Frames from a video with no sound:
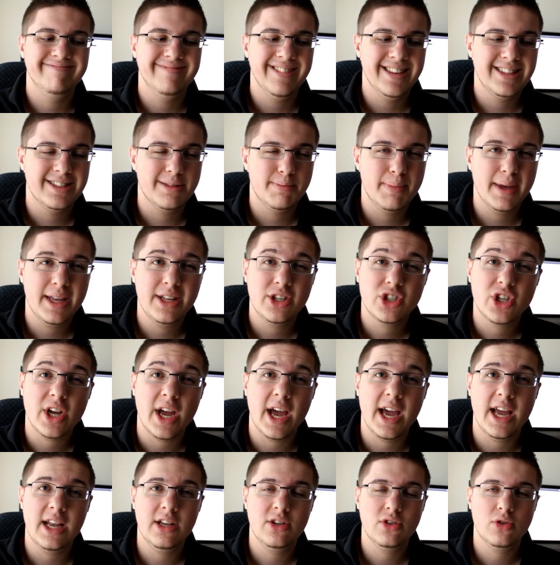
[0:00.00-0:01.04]
it's been
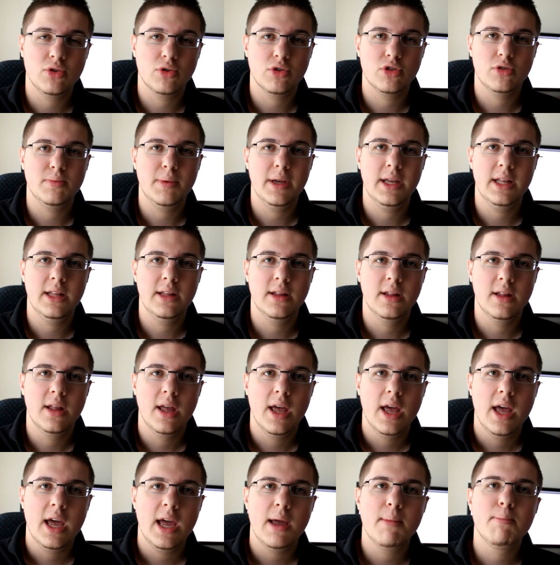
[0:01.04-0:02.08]
changed or it's been
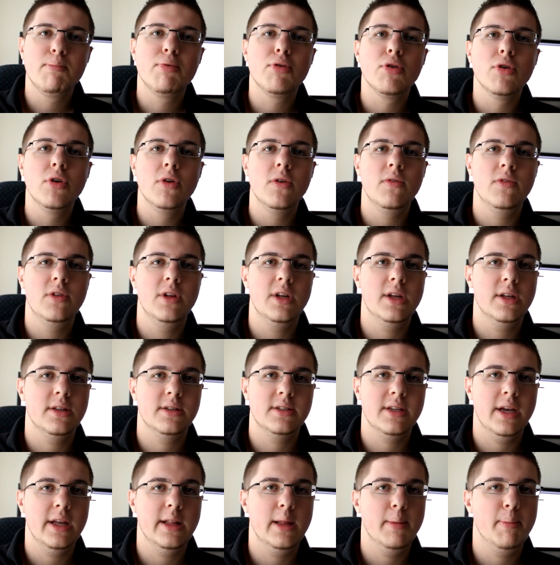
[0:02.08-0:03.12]
improved, you can
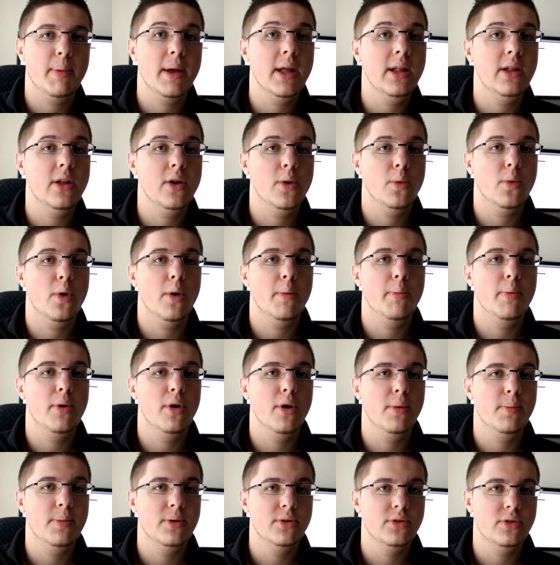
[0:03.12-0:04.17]
say, depending on what
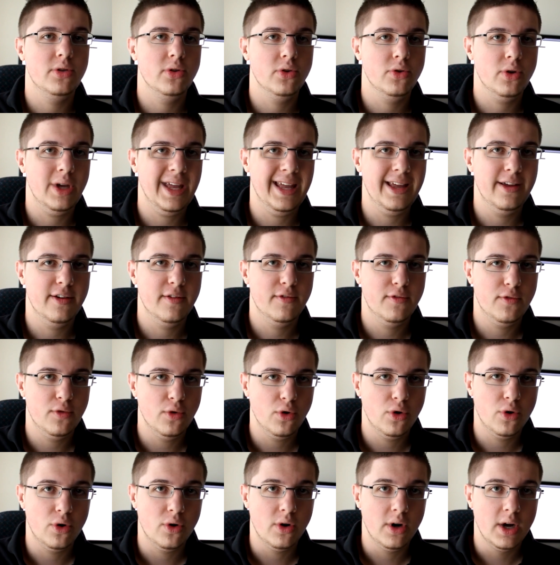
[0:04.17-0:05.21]
purpose you're looking
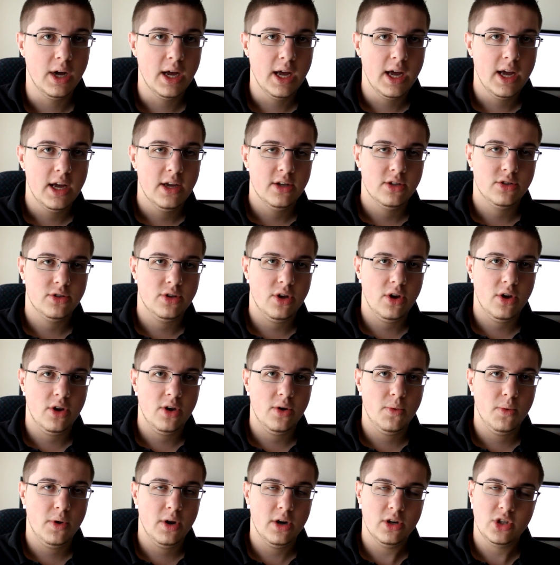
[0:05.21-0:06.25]
for. So
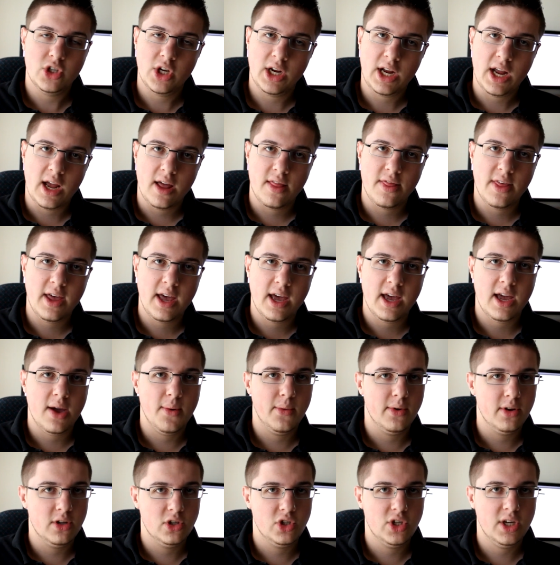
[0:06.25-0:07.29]
we're going to check out that,
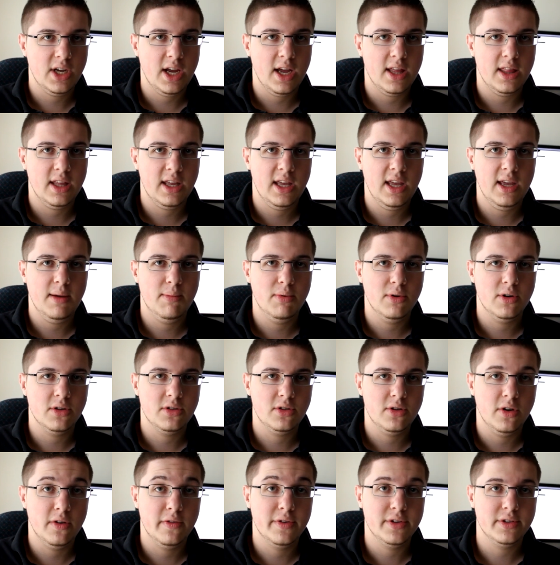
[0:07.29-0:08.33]
and we're going to check out the keyboard
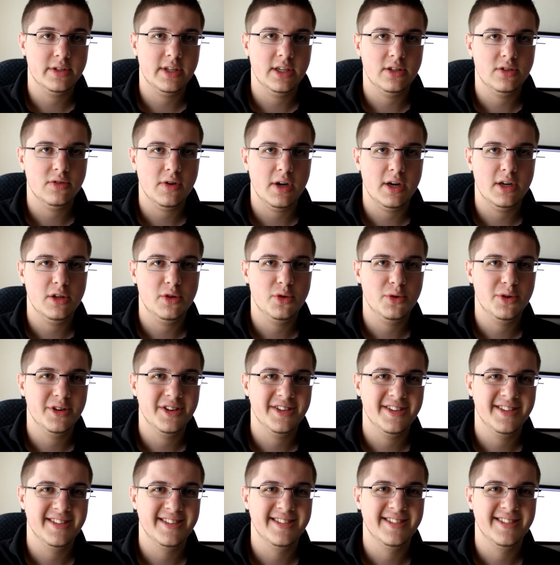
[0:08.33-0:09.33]
itself. Let's get straight into it.